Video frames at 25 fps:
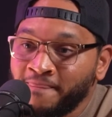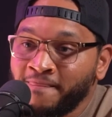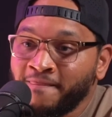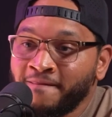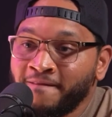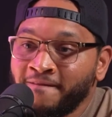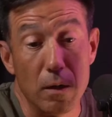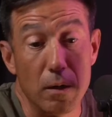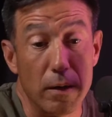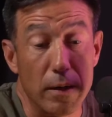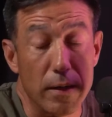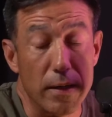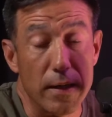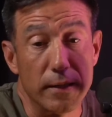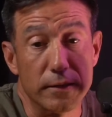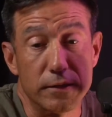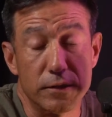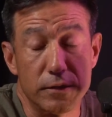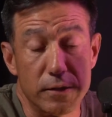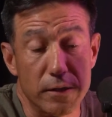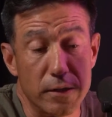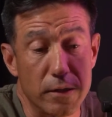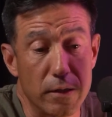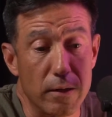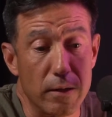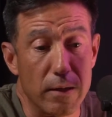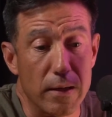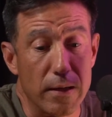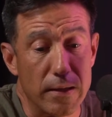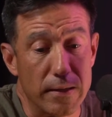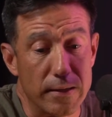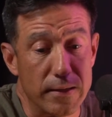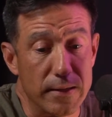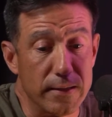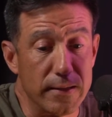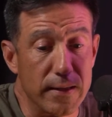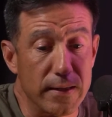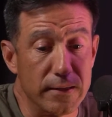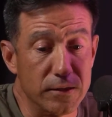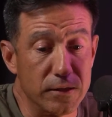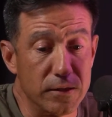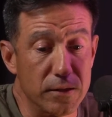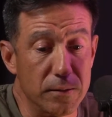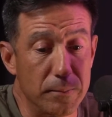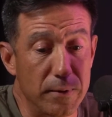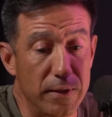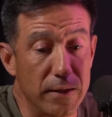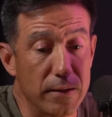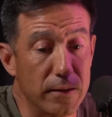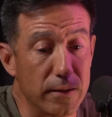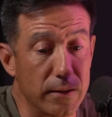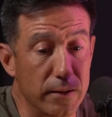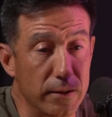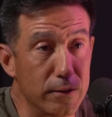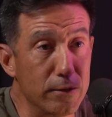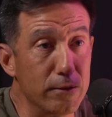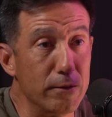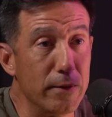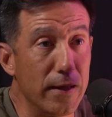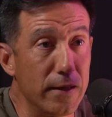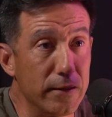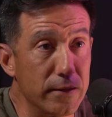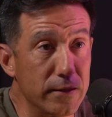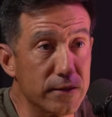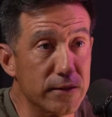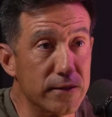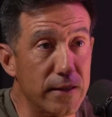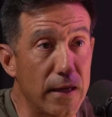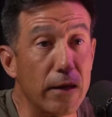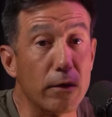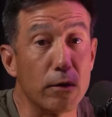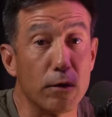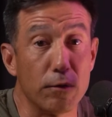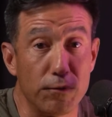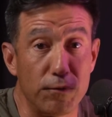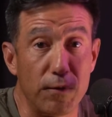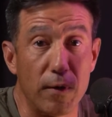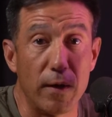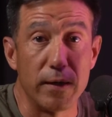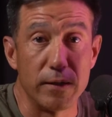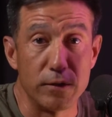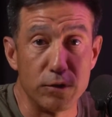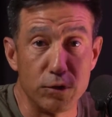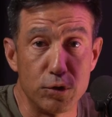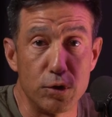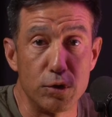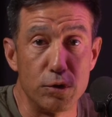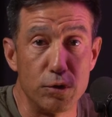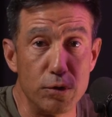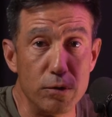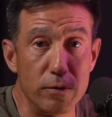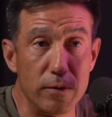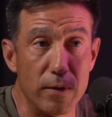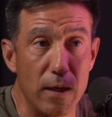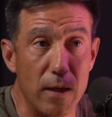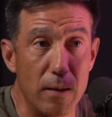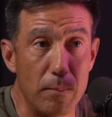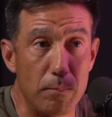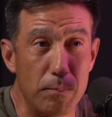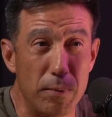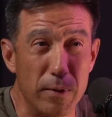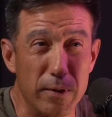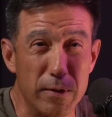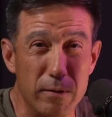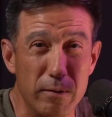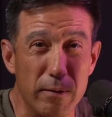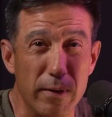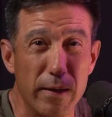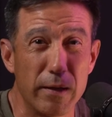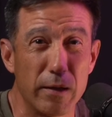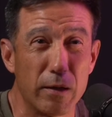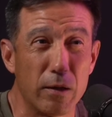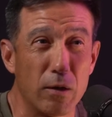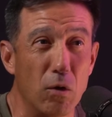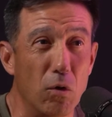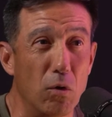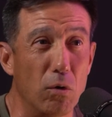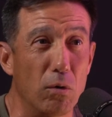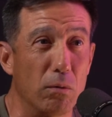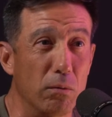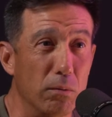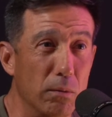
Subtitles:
No, and that's, I think that's the big thing. You had to sacrifice to do that, but you had a goal.